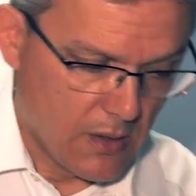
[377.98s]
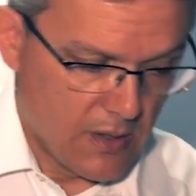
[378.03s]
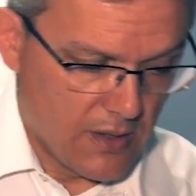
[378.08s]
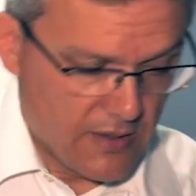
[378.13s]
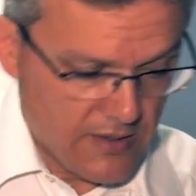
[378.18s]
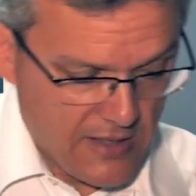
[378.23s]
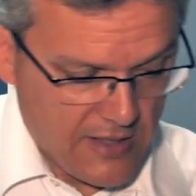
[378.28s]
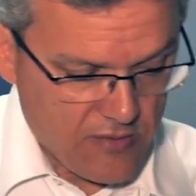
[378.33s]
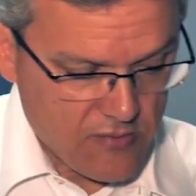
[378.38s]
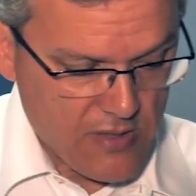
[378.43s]

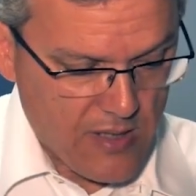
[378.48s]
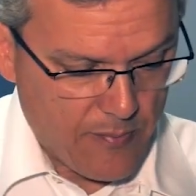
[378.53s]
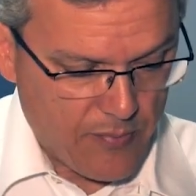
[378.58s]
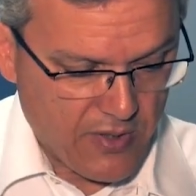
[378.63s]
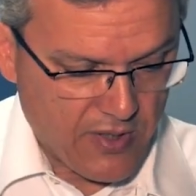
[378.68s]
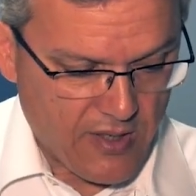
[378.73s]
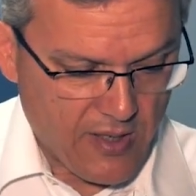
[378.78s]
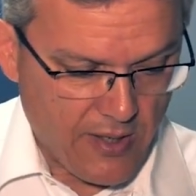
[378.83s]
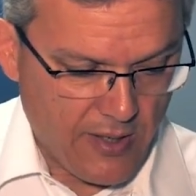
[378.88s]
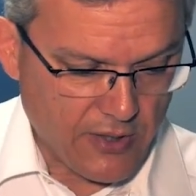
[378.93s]
Another
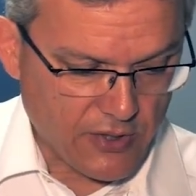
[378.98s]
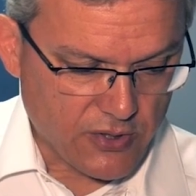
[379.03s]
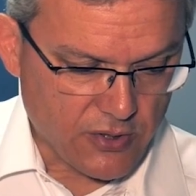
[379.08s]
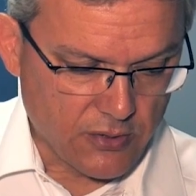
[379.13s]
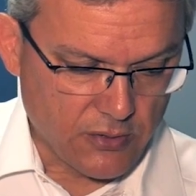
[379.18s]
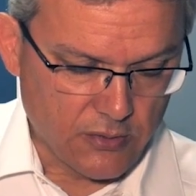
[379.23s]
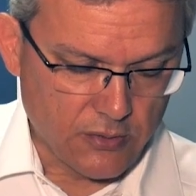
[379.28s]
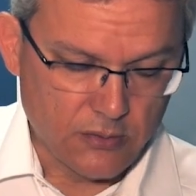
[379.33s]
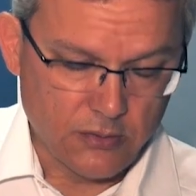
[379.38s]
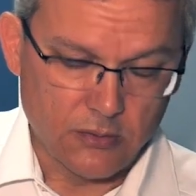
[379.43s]

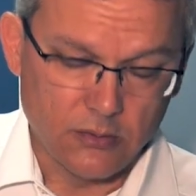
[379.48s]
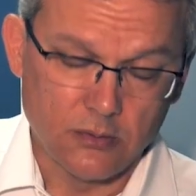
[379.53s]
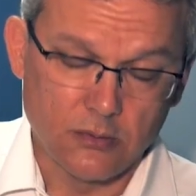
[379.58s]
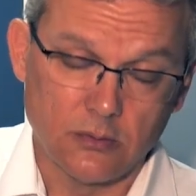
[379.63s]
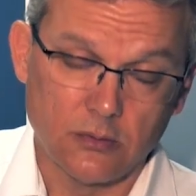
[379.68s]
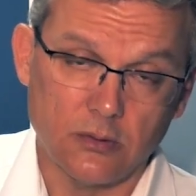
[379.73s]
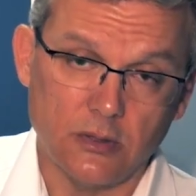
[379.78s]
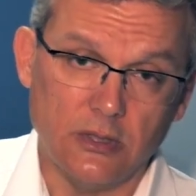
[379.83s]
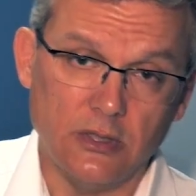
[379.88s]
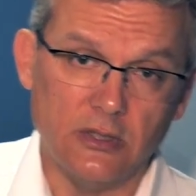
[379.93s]
application
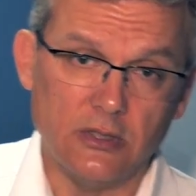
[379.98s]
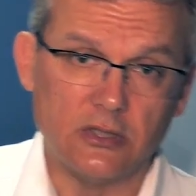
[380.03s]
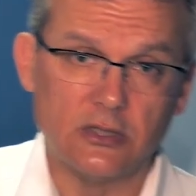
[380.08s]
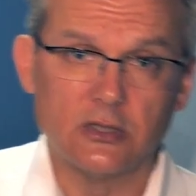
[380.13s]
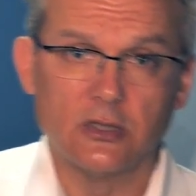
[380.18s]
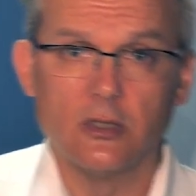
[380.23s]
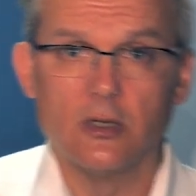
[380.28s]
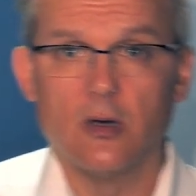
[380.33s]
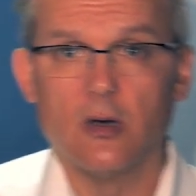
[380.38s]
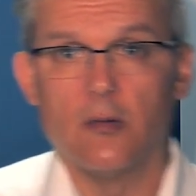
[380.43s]
is
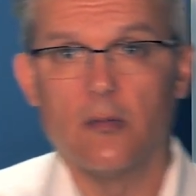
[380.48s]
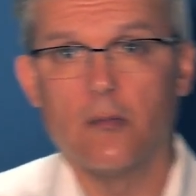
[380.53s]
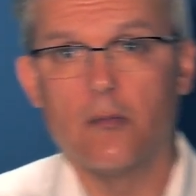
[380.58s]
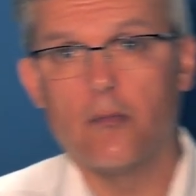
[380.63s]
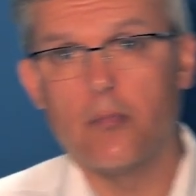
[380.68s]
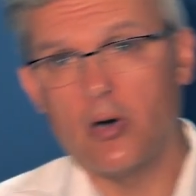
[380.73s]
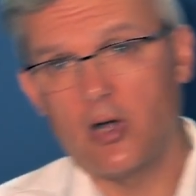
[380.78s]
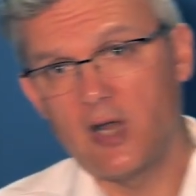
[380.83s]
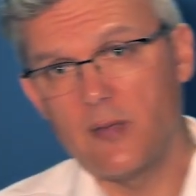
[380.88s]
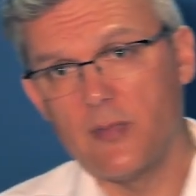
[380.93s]

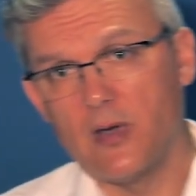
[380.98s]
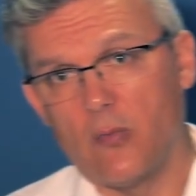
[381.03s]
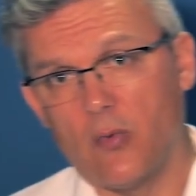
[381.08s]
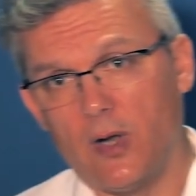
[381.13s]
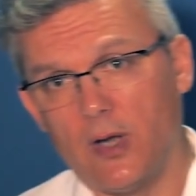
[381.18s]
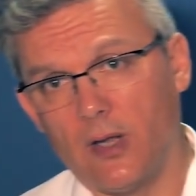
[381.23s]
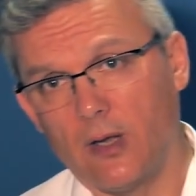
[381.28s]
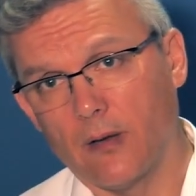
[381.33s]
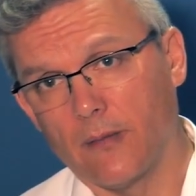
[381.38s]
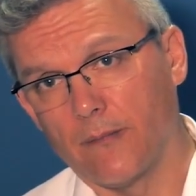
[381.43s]
polymer
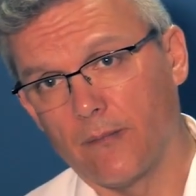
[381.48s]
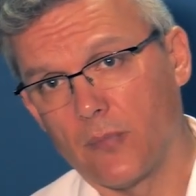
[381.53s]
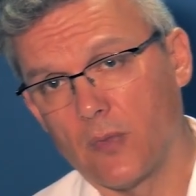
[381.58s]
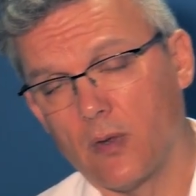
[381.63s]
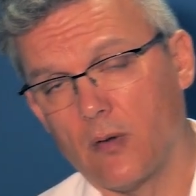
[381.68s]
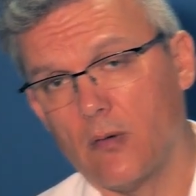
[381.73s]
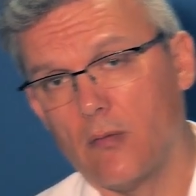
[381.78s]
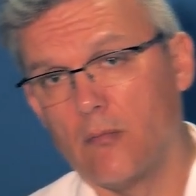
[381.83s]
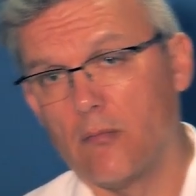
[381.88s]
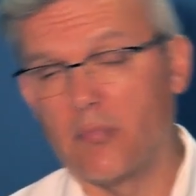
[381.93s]
welding,
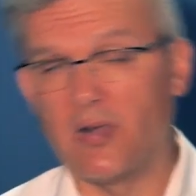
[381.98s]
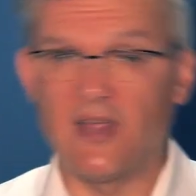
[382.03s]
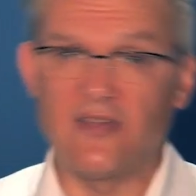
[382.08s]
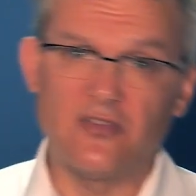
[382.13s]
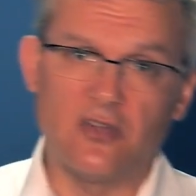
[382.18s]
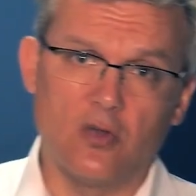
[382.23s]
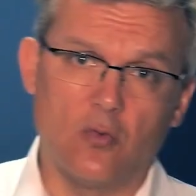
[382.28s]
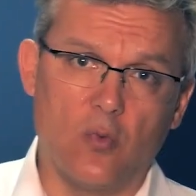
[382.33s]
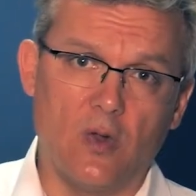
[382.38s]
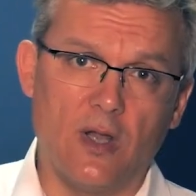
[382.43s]

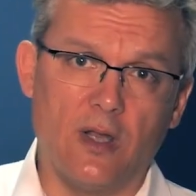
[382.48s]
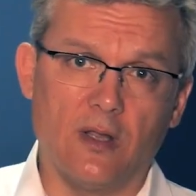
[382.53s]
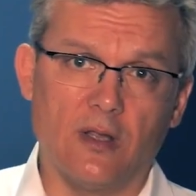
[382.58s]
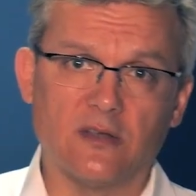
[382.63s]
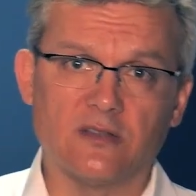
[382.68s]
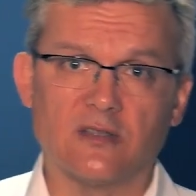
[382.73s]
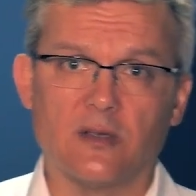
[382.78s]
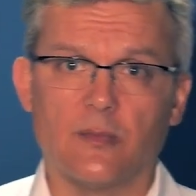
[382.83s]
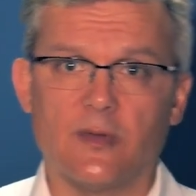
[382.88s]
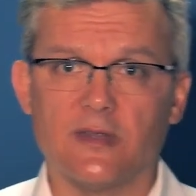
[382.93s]
plastic welding
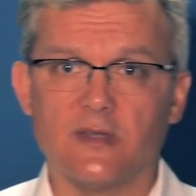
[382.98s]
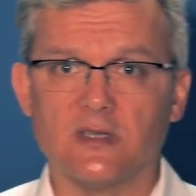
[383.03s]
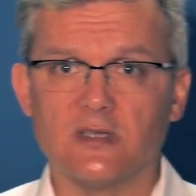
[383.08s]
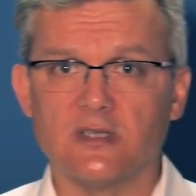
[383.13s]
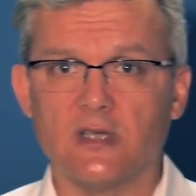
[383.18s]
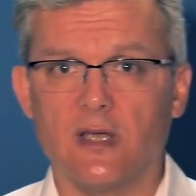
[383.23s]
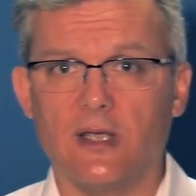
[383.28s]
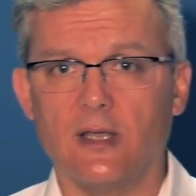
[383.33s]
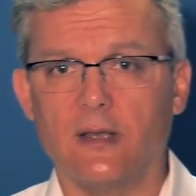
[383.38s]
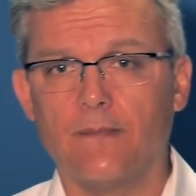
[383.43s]
as some others
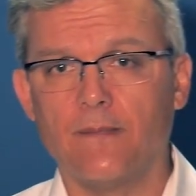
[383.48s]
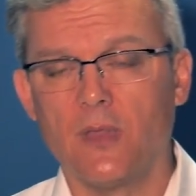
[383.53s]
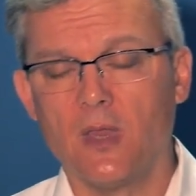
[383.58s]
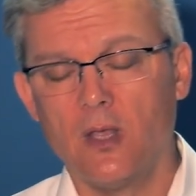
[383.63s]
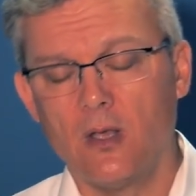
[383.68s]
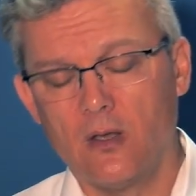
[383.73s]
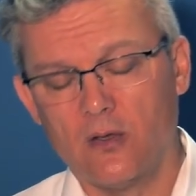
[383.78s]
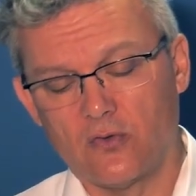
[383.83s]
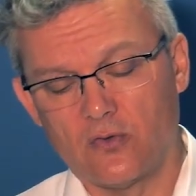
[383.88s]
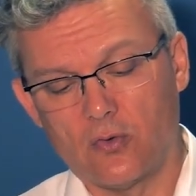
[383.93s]
say.
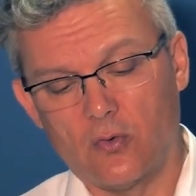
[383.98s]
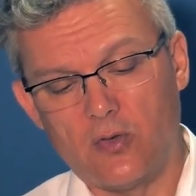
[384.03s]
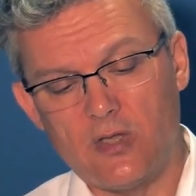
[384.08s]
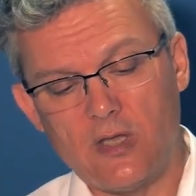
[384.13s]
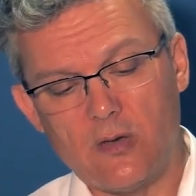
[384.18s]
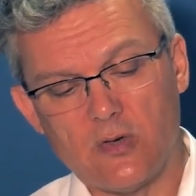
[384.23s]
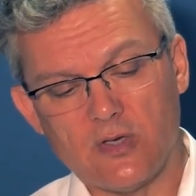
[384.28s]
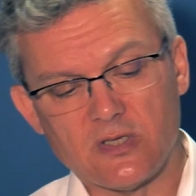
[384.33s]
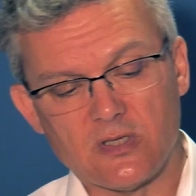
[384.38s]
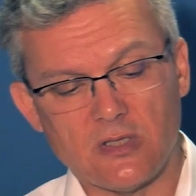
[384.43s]
So
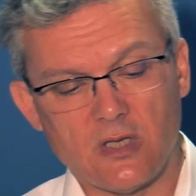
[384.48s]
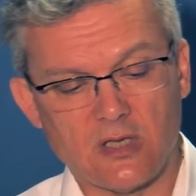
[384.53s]
here is an